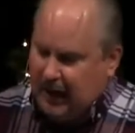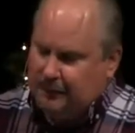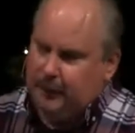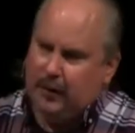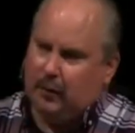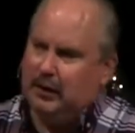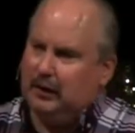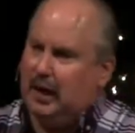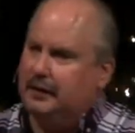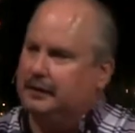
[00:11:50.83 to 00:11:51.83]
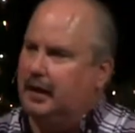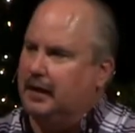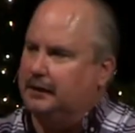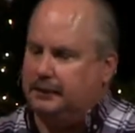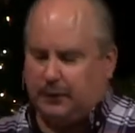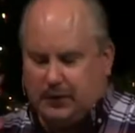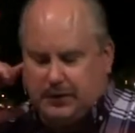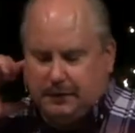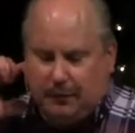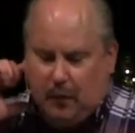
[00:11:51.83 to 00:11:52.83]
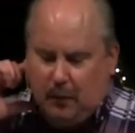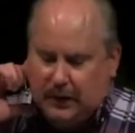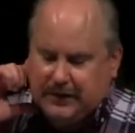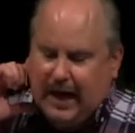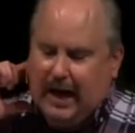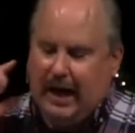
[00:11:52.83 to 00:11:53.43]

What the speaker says: If we realize this, first and foremost,